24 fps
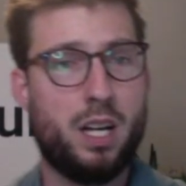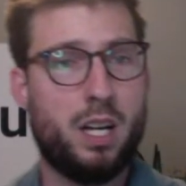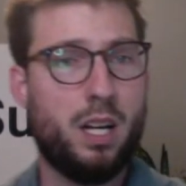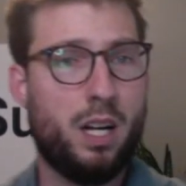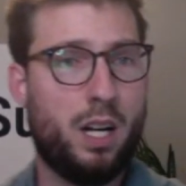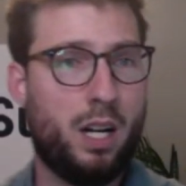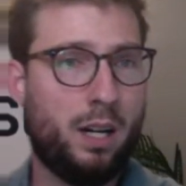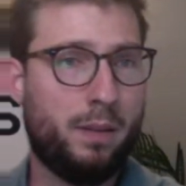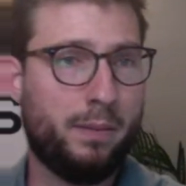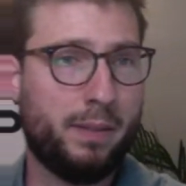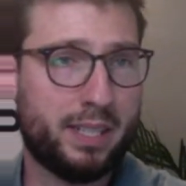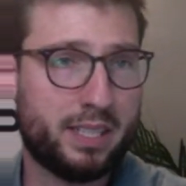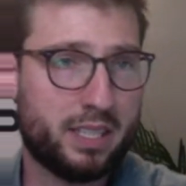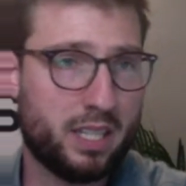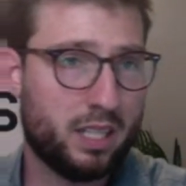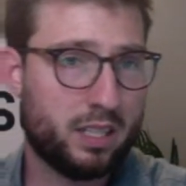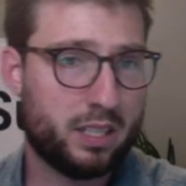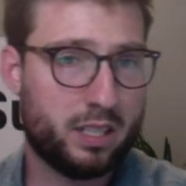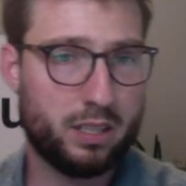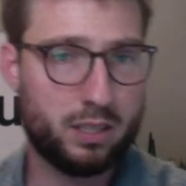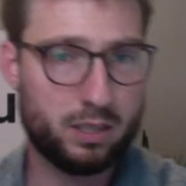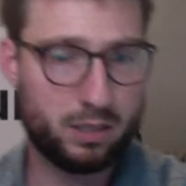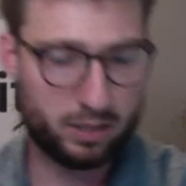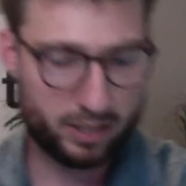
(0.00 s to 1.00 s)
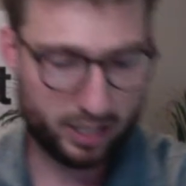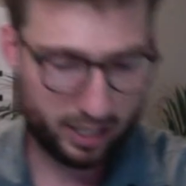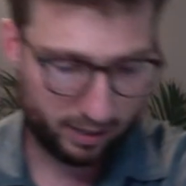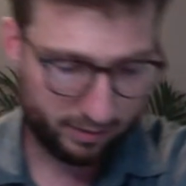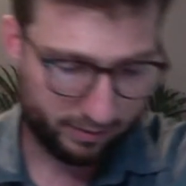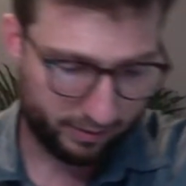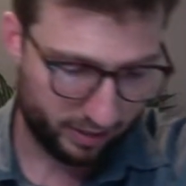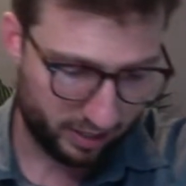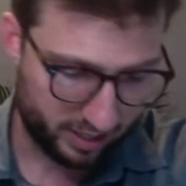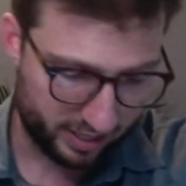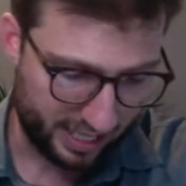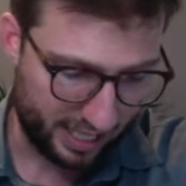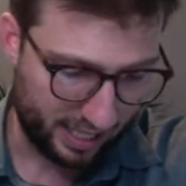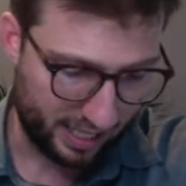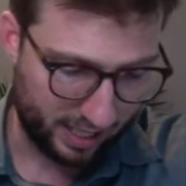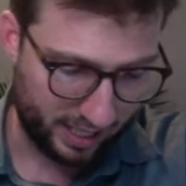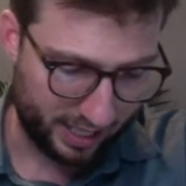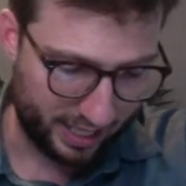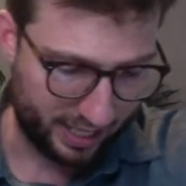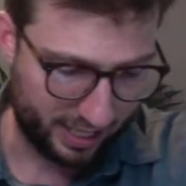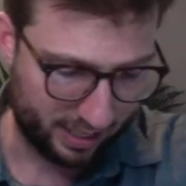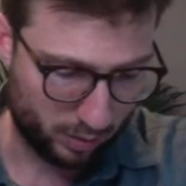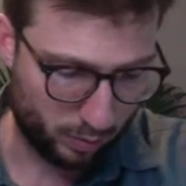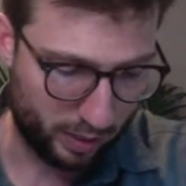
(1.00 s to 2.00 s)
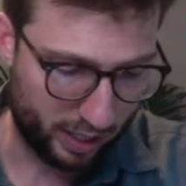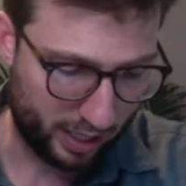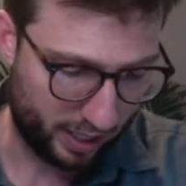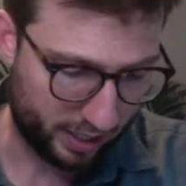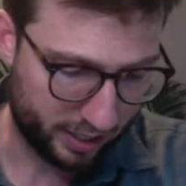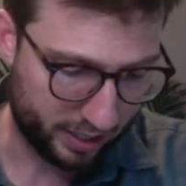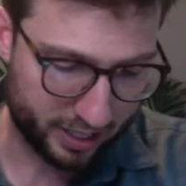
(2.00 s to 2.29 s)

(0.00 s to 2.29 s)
That's also good for settling as well.